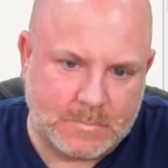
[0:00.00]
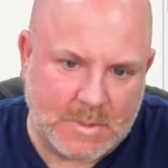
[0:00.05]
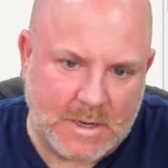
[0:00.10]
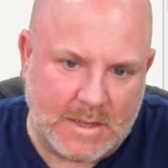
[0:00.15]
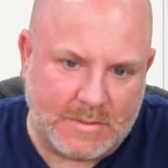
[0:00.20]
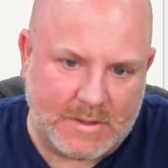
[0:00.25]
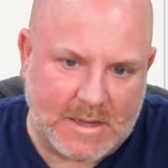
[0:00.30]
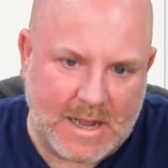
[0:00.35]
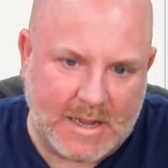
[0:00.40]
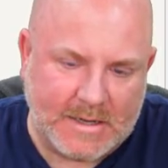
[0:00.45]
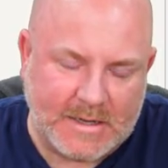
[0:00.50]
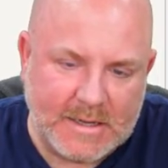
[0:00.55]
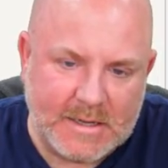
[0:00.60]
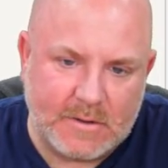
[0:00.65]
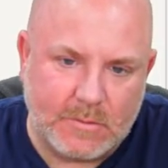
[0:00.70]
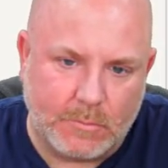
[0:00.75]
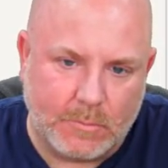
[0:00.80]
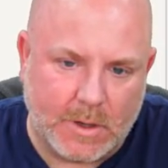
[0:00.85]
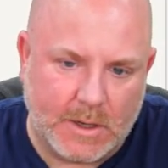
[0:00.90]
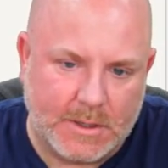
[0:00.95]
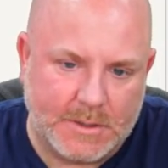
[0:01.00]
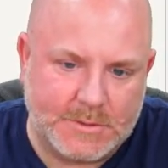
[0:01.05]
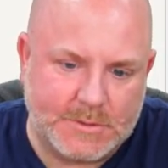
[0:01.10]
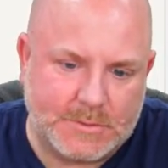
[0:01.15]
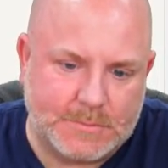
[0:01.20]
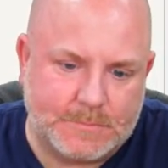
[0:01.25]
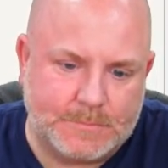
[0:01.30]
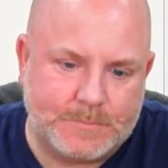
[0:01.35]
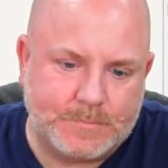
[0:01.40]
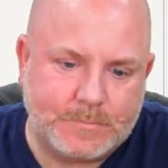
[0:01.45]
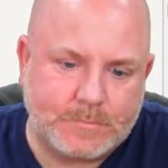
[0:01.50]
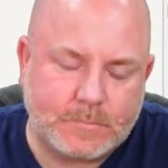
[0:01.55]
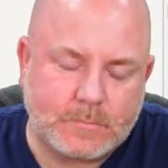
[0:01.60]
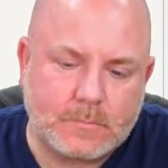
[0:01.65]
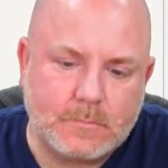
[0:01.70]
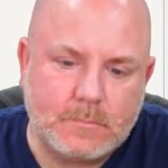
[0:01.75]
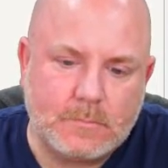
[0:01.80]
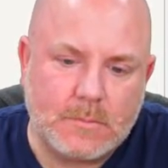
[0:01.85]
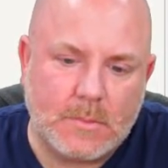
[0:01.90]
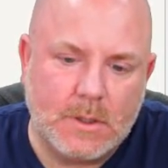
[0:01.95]
and the idea was
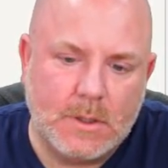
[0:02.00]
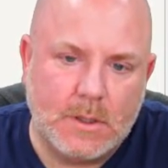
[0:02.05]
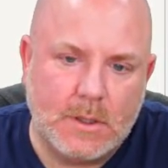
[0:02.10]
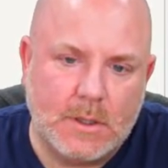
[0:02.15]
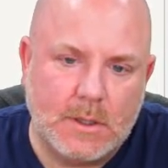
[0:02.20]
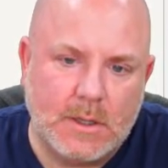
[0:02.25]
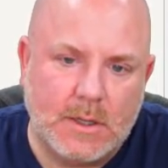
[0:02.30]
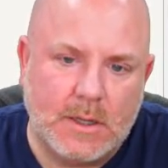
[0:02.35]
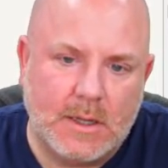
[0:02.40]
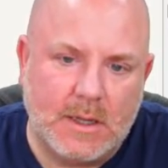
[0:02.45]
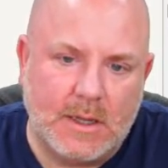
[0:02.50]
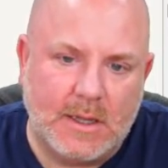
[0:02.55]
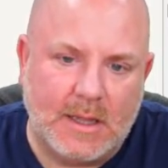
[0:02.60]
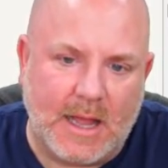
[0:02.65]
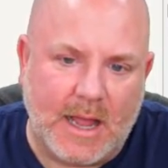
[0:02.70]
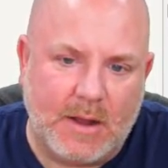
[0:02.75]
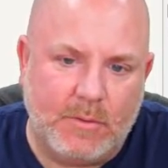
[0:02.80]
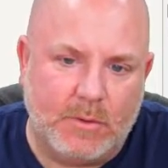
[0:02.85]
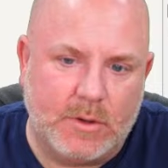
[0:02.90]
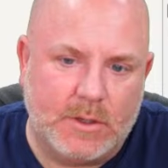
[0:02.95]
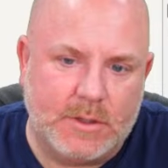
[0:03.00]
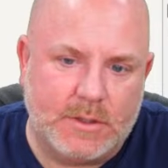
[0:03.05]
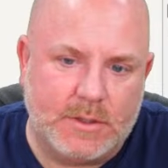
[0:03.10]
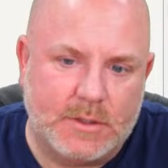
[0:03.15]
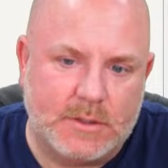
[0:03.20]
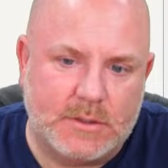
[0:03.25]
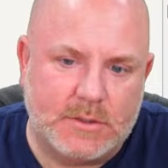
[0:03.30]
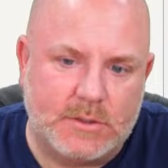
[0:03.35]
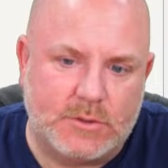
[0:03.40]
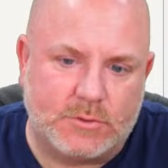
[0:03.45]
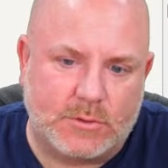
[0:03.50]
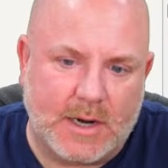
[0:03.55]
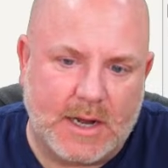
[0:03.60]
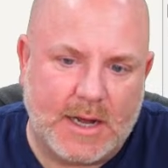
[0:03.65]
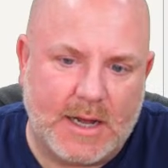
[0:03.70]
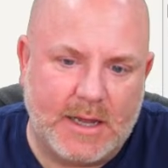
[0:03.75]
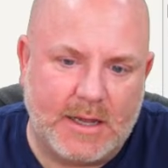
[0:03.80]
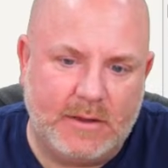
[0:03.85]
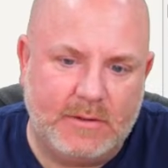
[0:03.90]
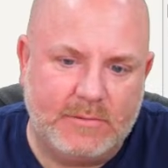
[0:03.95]
I would
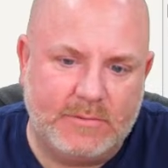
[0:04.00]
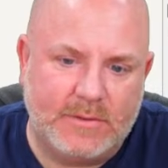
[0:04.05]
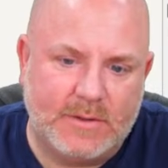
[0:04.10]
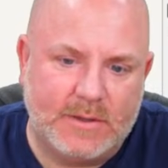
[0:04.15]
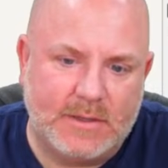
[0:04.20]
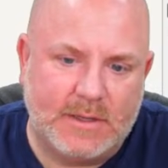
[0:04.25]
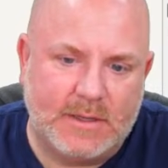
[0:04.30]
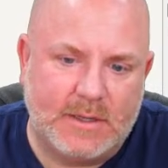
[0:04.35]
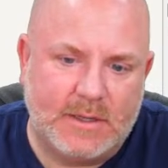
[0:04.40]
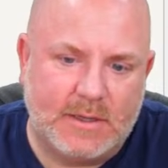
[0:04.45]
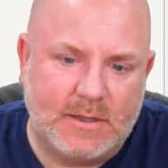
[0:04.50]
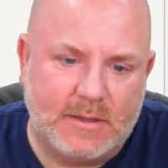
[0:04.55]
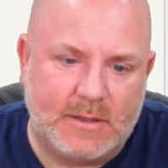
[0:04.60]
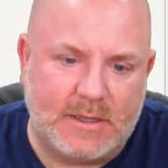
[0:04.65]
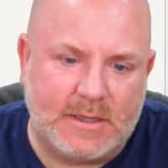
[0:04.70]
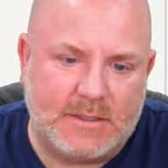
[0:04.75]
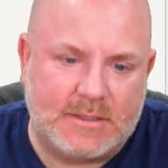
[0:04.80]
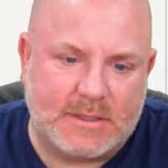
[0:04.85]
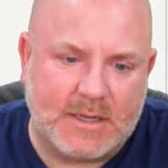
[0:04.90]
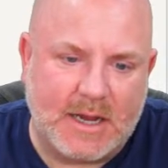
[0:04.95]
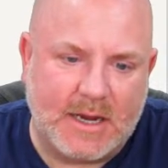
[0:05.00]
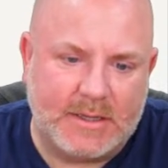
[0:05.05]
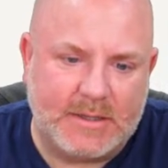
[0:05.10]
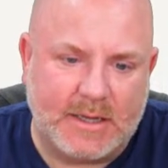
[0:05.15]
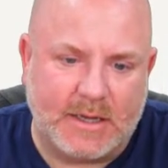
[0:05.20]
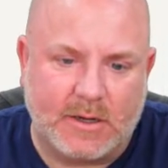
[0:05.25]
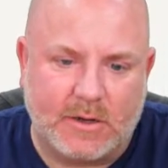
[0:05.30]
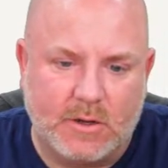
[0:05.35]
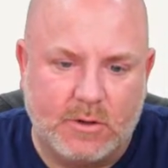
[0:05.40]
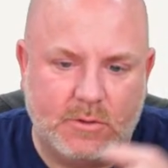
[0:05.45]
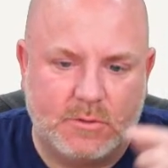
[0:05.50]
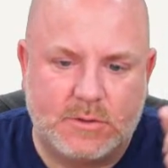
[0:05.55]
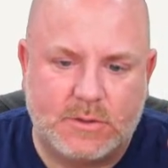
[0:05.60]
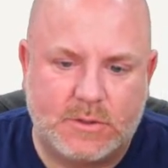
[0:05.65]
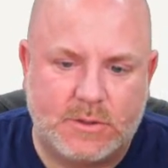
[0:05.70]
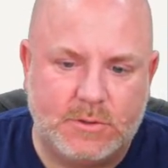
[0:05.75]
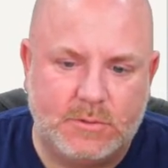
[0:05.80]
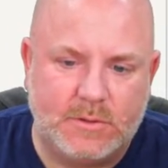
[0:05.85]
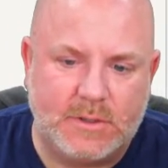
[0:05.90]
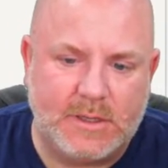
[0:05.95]
drive the side that goes
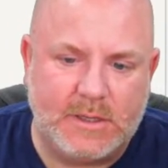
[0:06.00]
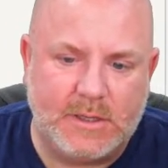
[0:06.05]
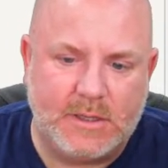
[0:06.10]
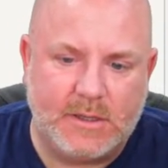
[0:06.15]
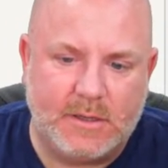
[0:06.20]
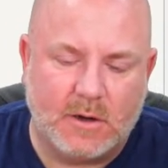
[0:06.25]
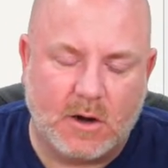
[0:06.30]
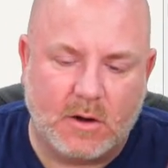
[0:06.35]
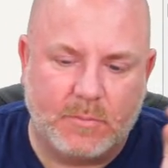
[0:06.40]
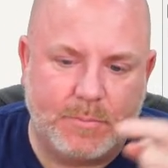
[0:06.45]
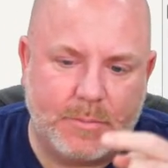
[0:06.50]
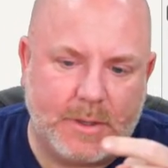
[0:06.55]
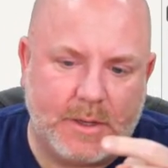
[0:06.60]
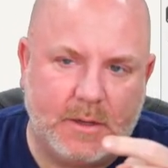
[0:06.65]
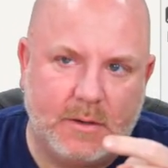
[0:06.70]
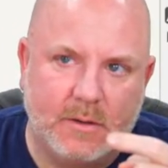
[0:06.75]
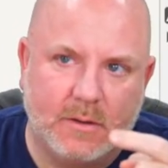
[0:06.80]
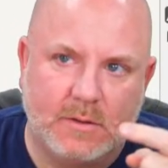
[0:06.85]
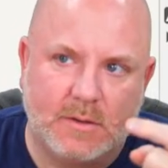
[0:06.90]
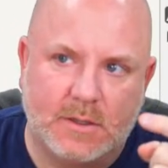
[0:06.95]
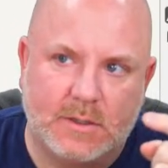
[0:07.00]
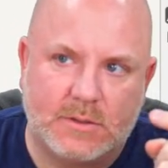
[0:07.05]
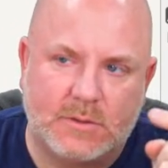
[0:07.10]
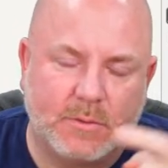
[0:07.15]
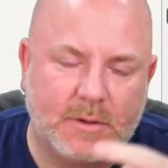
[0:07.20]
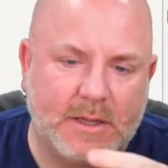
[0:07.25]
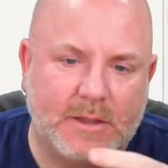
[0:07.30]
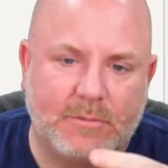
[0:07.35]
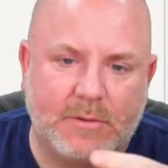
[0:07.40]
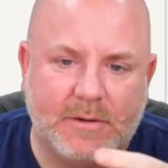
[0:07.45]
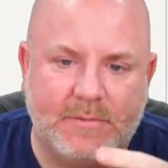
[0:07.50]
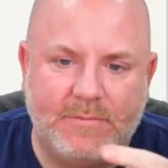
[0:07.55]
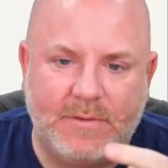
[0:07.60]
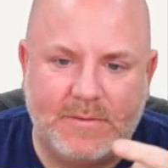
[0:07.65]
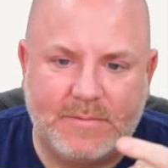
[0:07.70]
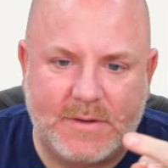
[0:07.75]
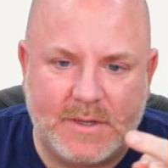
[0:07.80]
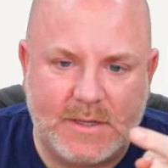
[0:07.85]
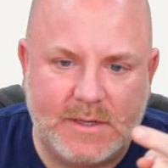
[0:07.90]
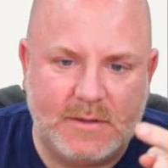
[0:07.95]
to the the
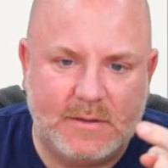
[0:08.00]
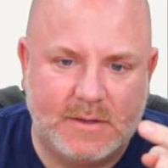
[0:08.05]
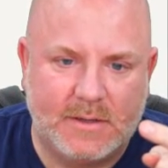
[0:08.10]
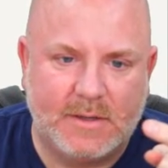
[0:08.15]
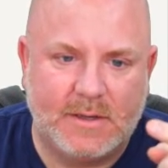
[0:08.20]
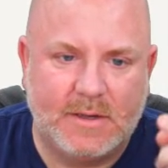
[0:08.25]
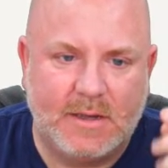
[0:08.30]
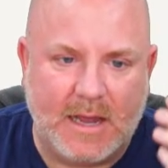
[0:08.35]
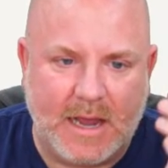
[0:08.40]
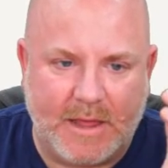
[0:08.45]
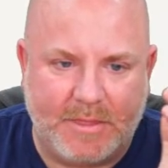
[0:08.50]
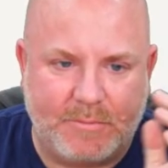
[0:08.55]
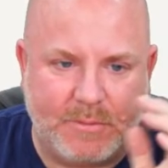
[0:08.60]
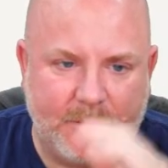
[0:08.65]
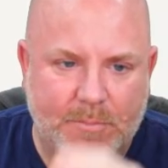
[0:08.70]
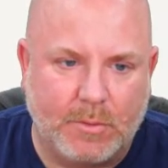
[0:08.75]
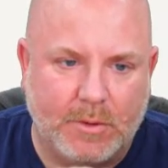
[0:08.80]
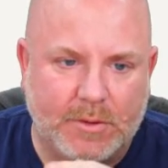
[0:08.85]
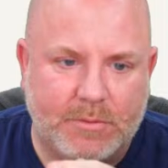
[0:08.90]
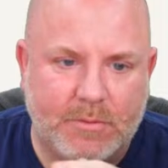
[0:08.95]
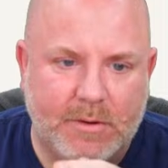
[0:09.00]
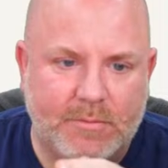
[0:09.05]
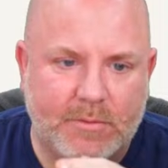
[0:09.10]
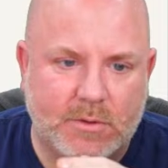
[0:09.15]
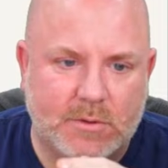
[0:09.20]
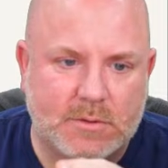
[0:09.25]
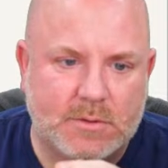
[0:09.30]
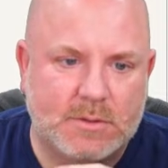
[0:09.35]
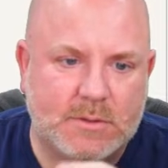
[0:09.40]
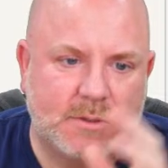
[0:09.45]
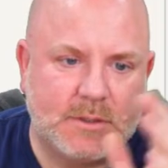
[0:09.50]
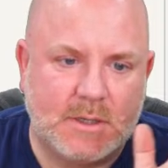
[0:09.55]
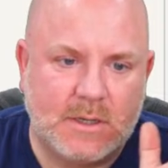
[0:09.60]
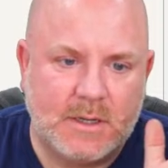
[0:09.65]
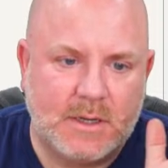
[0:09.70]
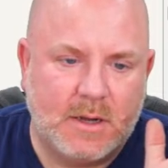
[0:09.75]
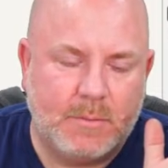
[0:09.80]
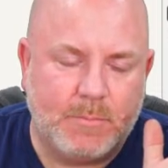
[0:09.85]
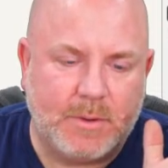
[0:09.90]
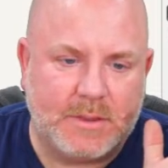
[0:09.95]
2350 at 3.3 volts,
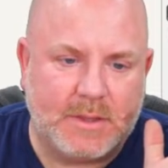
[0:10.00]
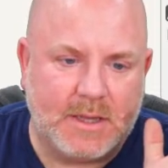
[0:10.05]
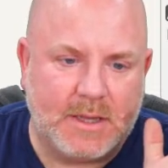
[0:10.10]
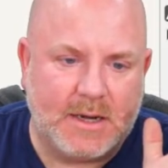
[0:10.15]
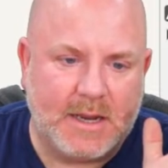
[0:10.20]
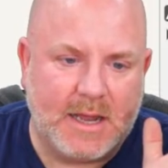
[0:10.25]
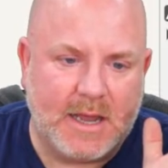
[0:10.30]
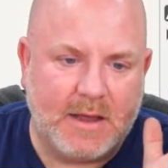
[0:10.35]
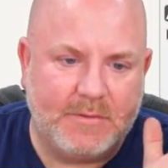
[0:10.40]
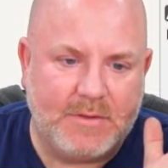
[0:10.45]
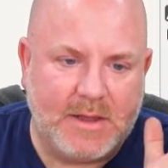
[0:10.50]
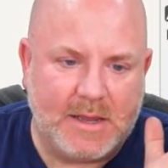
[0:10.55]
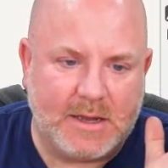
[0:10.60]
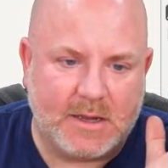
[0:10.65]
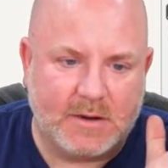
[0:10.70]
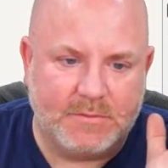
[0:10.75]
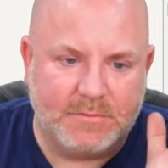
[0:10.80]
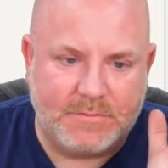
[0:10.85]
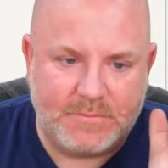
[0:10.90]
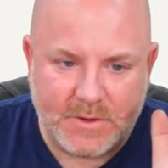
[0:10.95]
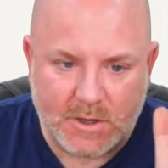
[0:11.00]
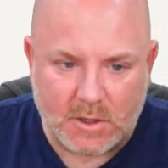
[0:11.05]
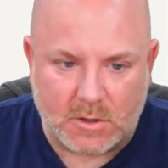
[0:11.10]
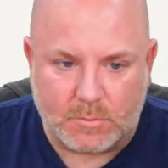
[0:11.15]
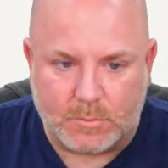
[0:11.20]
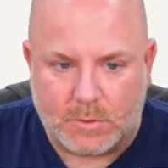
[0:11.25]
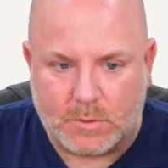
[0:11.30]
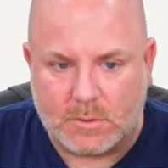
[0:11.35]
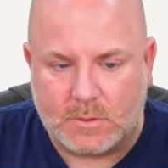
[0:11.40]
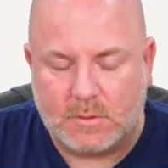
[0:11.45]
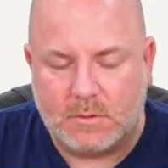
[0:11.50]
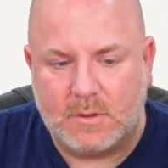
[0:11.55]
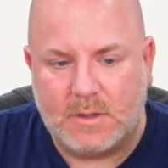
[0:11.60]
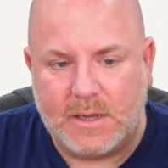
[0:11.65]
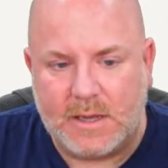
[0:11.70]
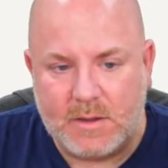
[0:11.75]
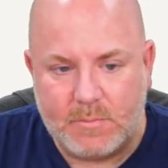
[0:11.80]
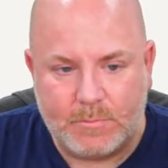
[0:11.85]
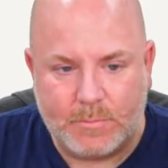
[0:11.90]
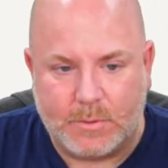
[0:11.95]
but then have a configurable
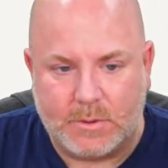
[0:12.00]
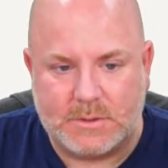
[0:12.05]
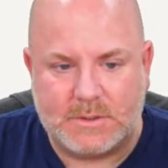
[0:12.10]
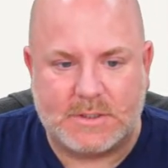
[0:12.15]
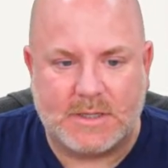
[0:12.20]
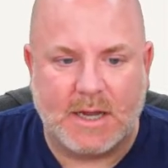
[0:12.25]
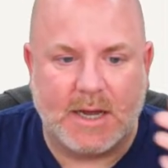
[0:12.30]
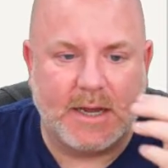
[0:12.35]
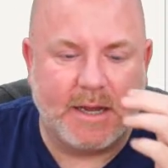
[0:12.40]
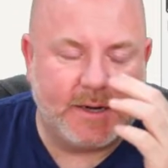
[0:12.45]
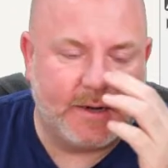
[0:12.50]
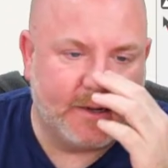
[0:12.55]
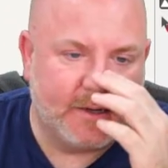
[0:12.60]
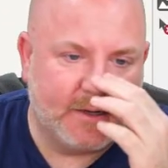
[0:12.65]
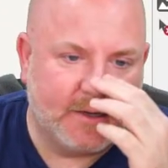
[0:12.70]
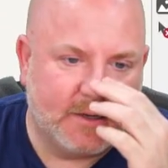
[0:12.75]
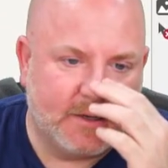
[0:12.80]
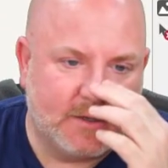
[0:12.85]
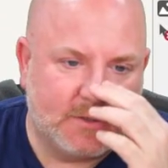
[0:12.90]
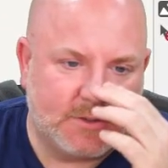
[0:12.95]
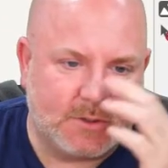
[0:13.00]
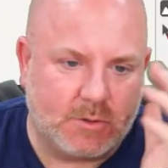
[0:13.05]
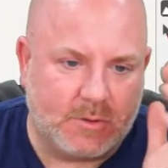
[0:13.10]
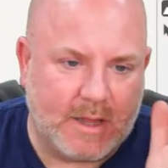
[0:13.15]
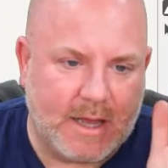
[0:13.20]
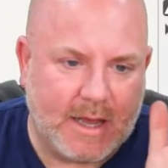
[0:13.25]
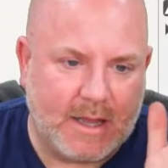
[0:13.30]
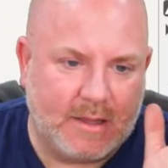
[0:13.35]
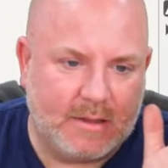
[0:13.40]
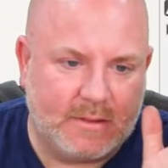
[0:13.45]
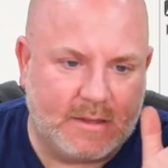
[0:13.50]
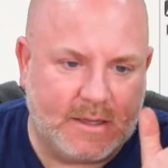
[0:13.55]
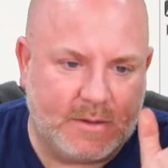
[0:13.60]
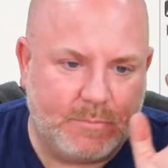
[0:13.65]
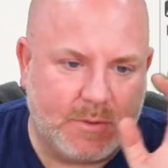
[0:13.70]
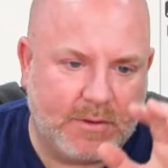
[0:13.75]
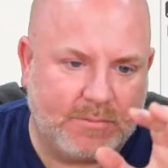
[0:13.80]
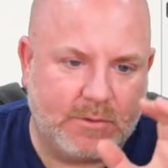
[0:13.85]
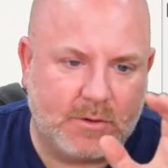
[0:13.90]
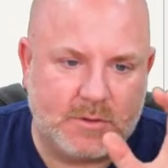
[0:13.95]
input side so that the
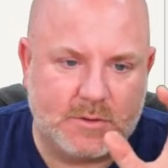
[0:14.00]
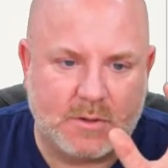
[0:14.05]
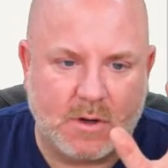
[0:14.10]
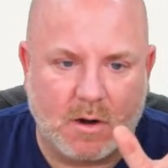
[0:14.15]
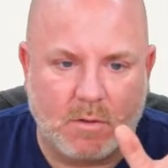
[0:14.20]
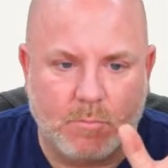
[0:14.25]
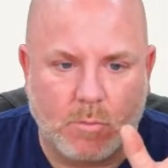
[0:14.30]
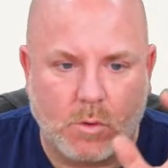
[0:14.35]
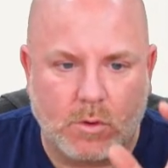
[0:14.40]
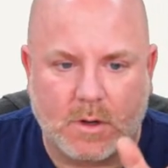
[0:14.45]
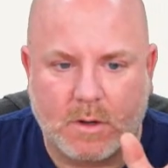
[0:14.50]
buffers are more